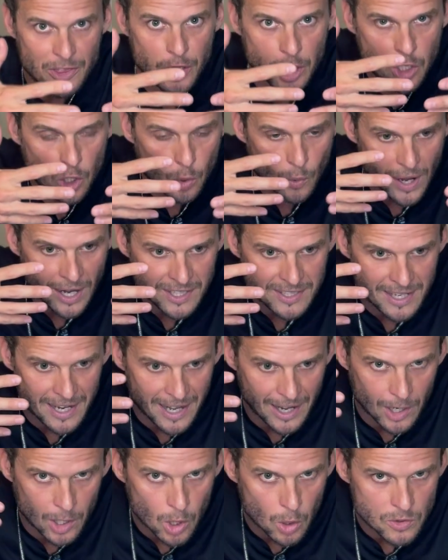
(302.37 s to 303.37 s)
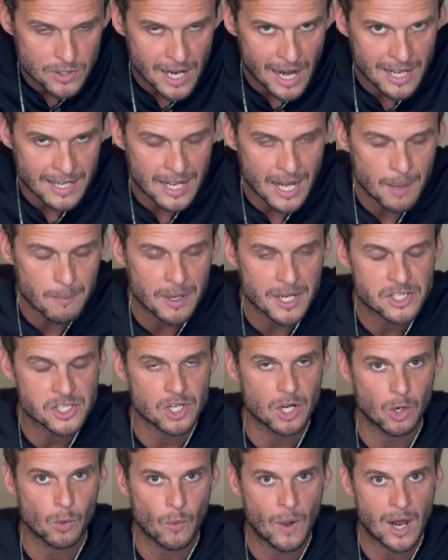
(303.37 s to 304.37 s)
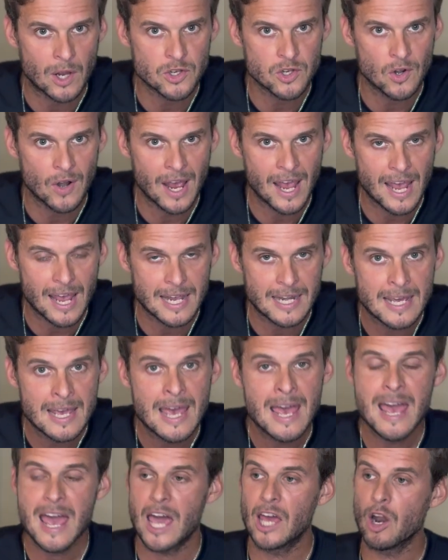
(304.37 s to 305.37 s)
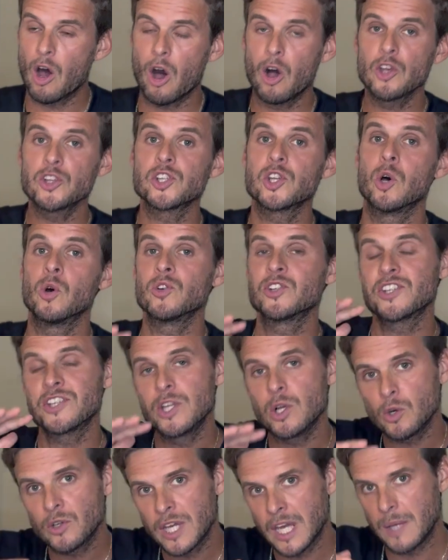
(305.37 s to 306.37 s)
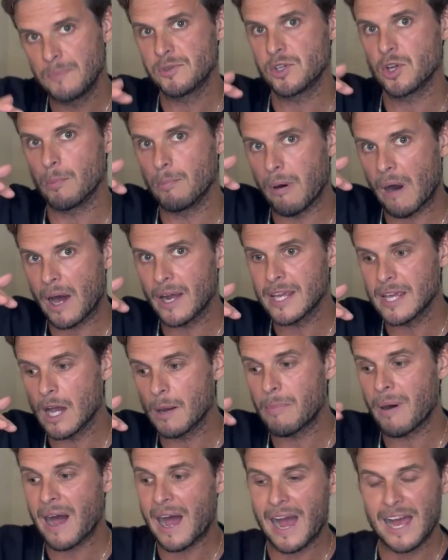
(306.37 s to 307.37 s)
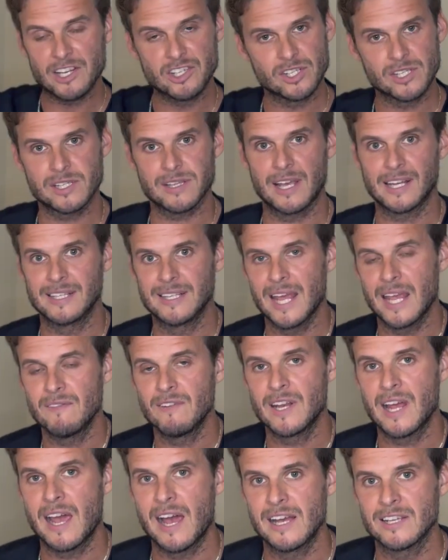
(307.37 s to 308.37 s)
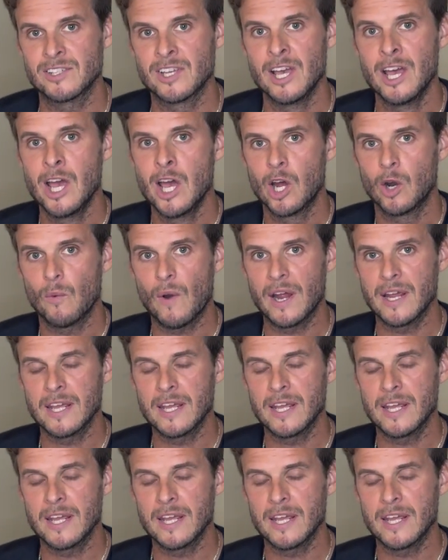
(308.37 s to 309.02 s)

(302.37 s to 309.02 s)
the correct aerodynamics around your head and also still keeps your body up high, just like David has right